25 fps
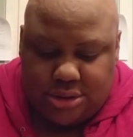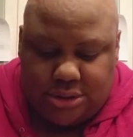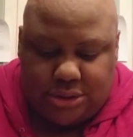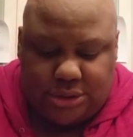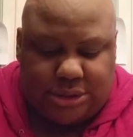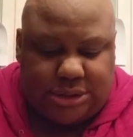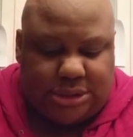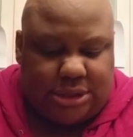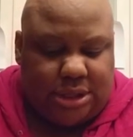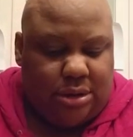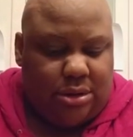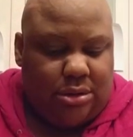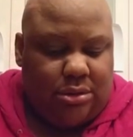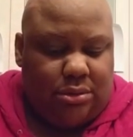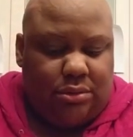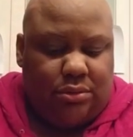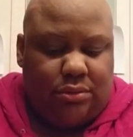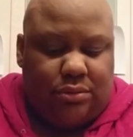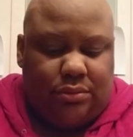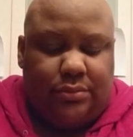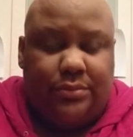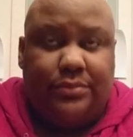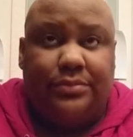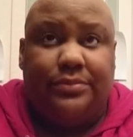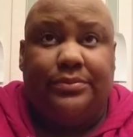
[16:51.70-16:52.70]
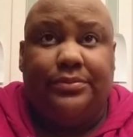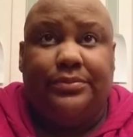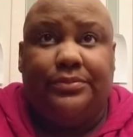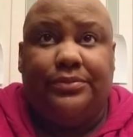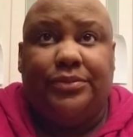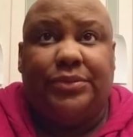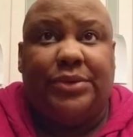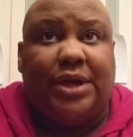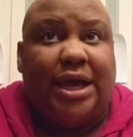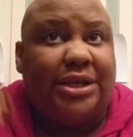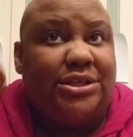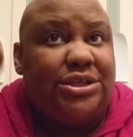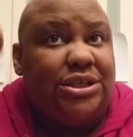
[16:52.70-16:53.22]
So
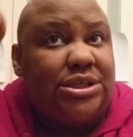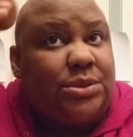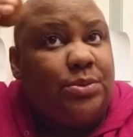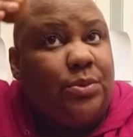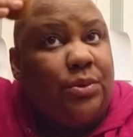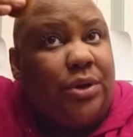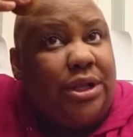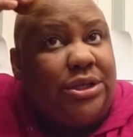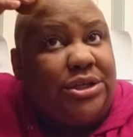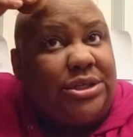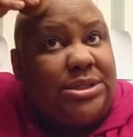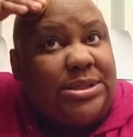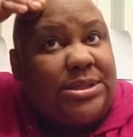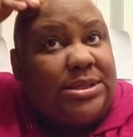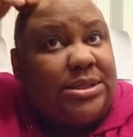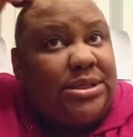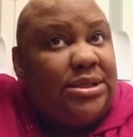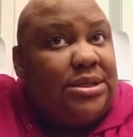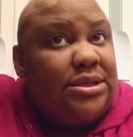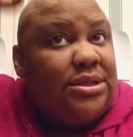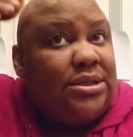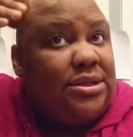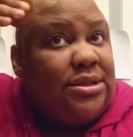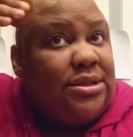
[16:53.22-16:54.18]
I just want to just